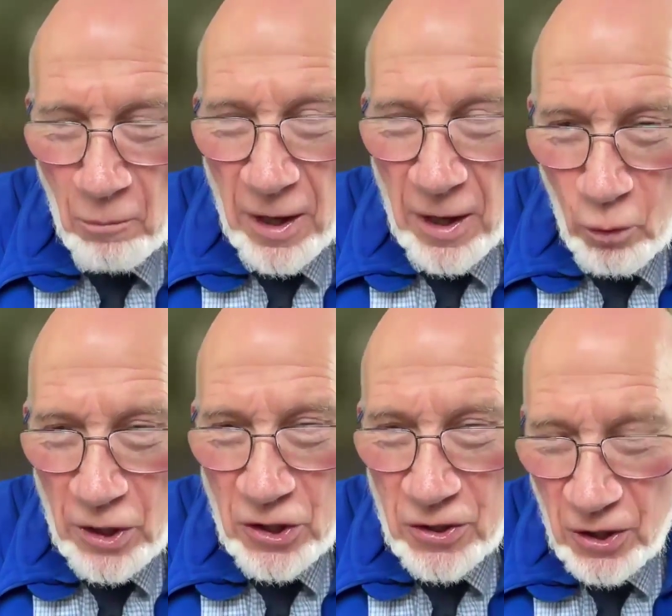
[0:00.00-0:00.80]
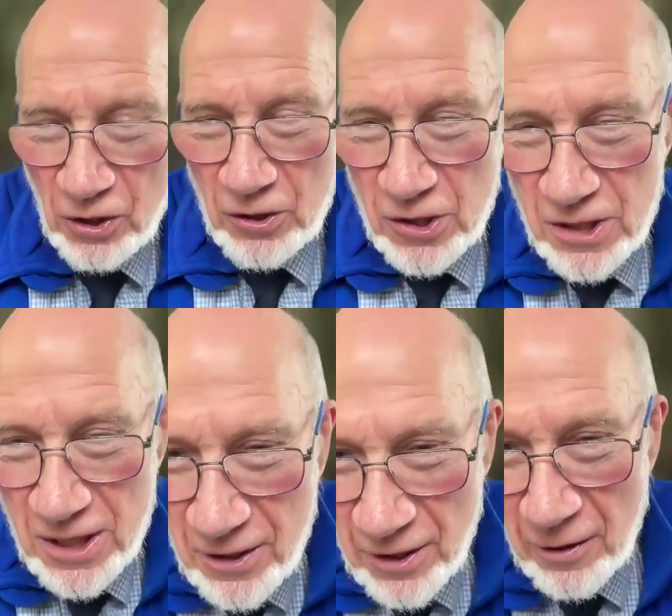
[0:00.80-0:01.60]
may wish to
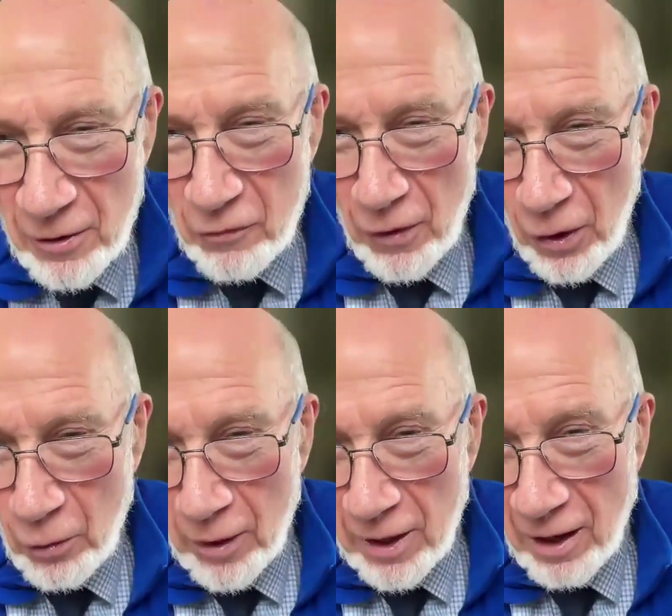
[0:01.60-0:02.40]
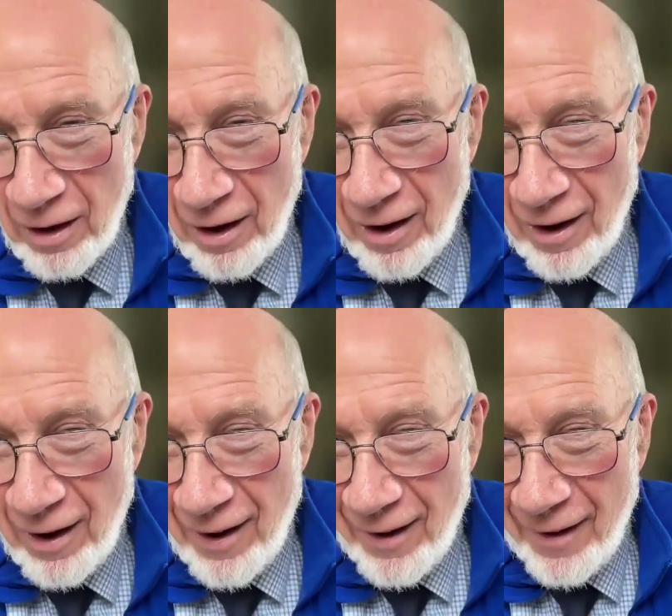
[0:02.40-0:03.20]
consider the following.
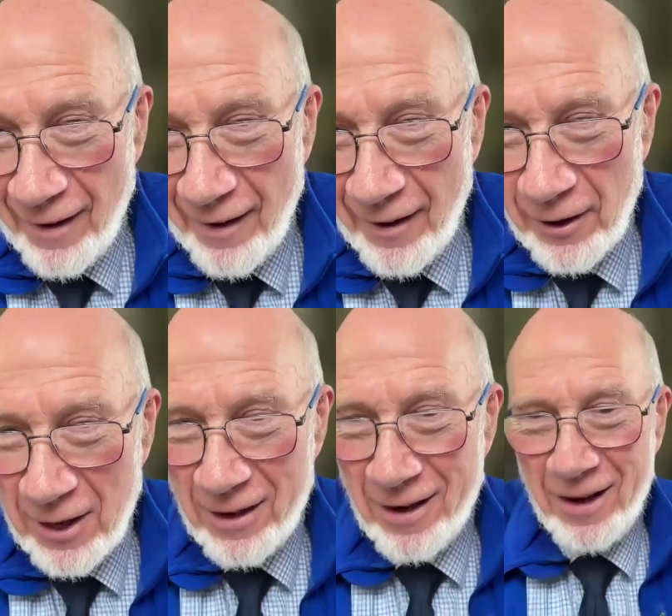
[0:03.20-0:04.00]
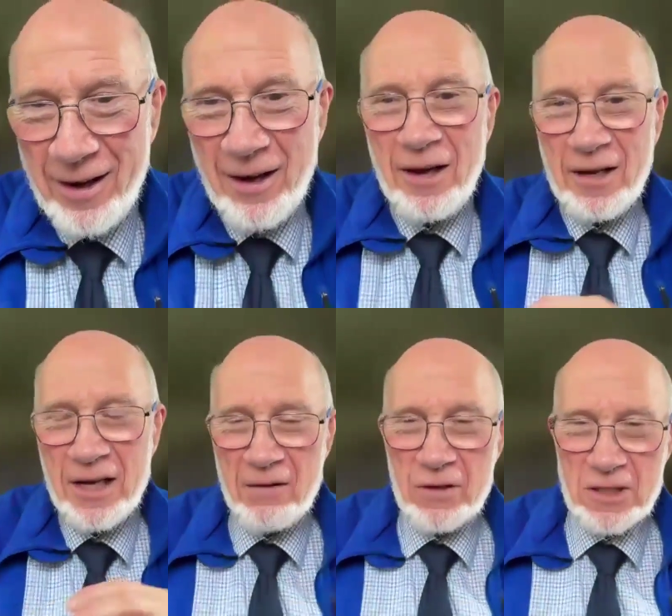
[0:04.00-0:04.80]
And
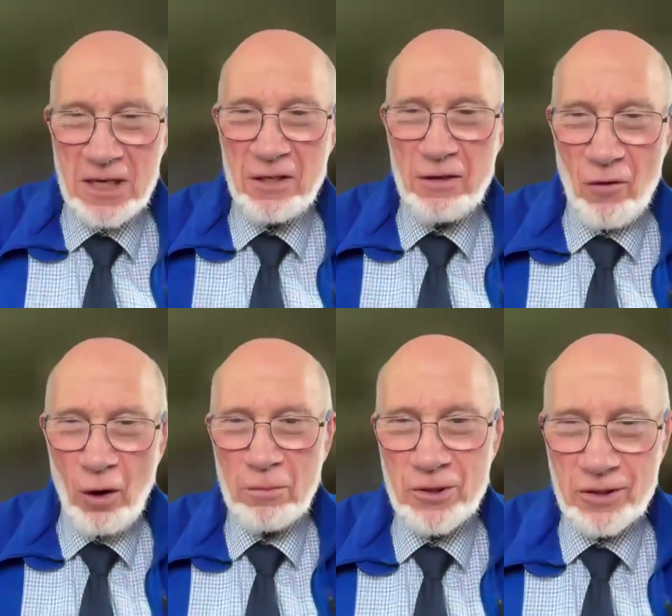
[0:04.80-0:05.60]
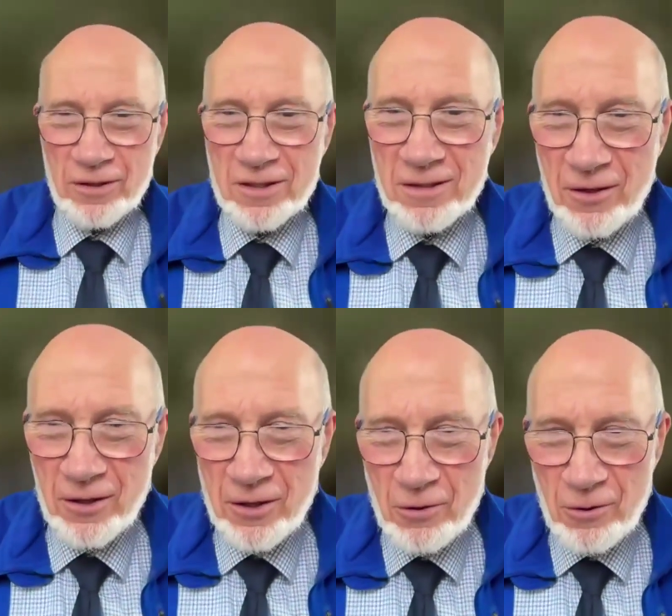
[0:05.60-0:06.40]
it gave a set of options
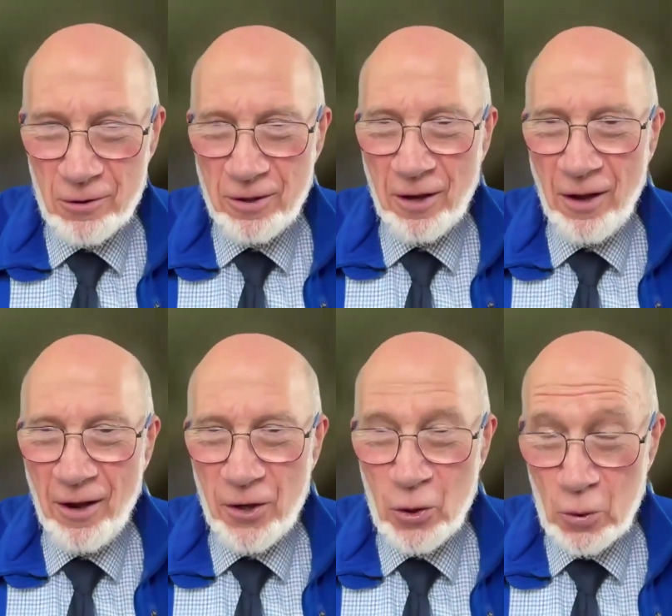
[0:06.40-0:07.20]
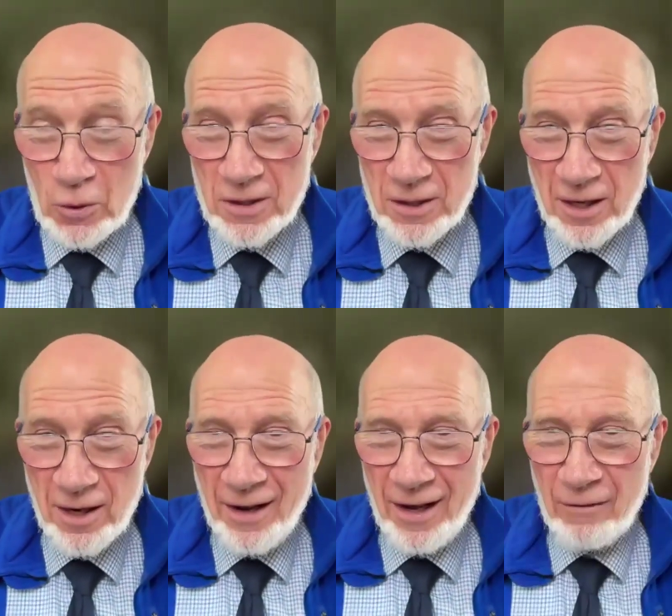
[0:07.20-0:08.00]
that you could use.
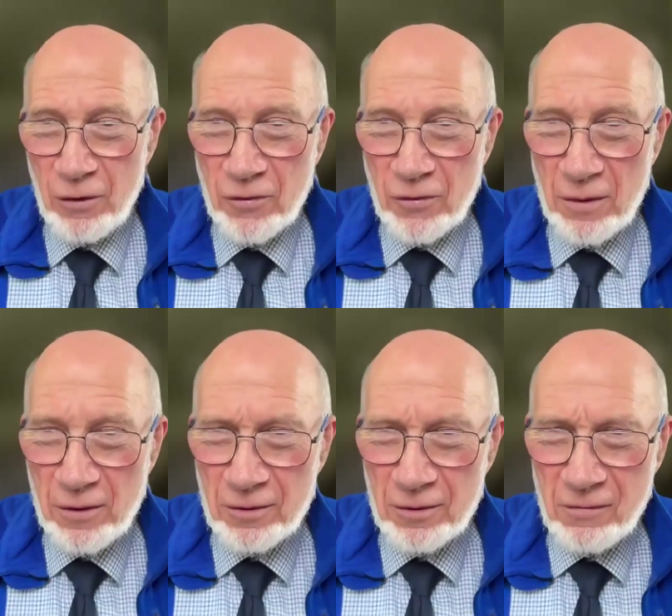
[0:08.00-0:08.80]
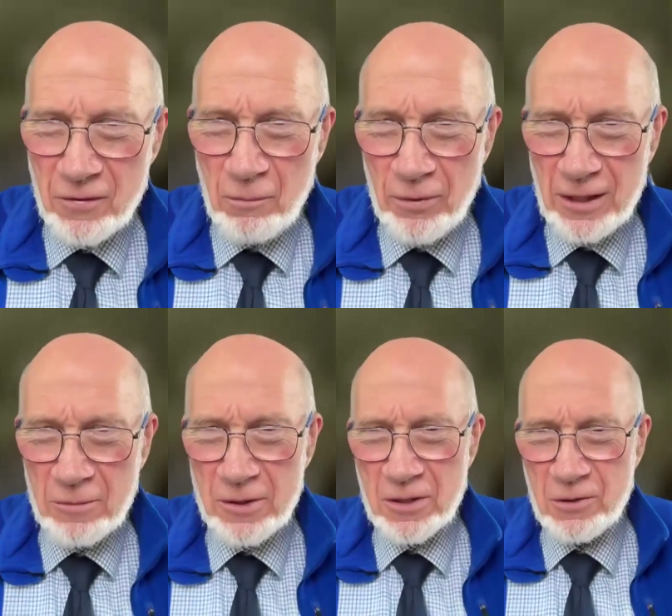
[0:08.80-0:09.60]
That I've often thought, if
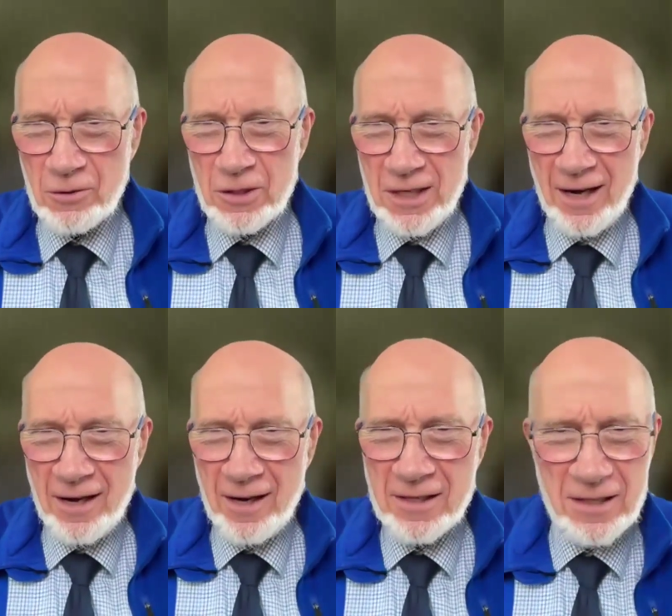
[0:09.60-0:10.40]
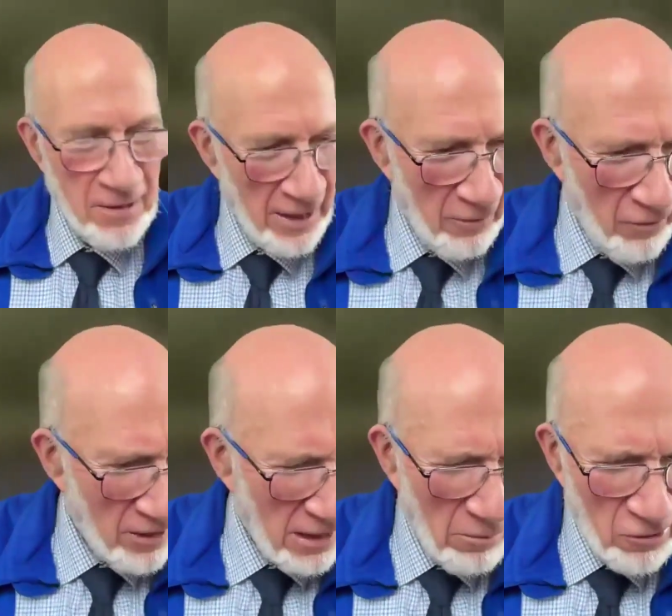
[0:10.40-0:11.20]
departments could sit down,
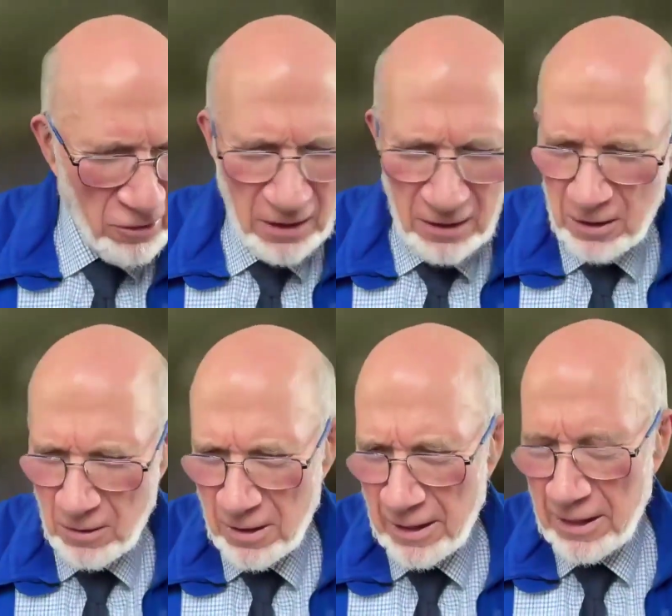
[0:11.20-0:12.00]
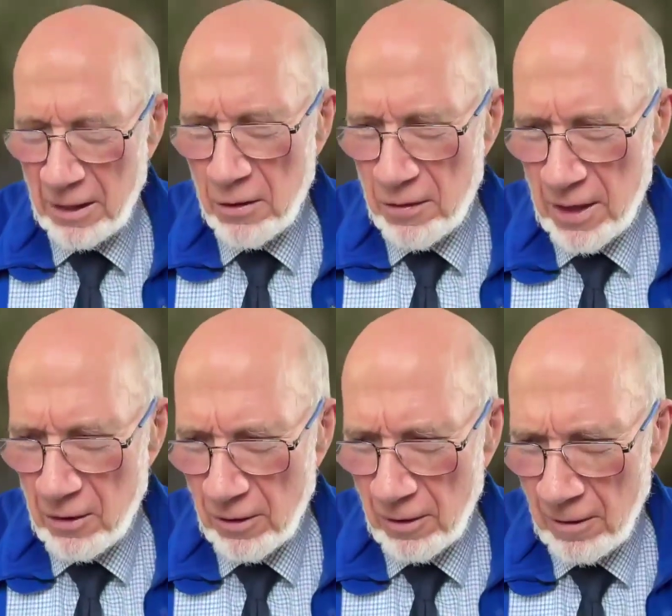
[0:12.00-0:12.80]
for example, looking the other day, it had a
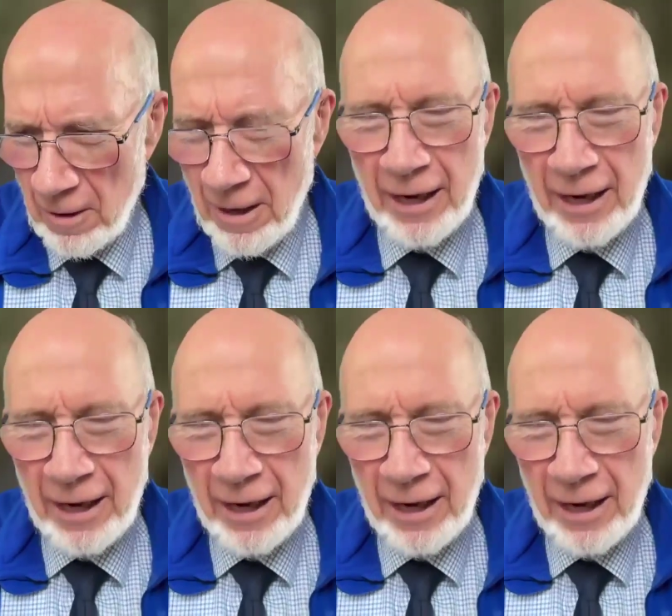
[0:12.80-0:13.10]
thing on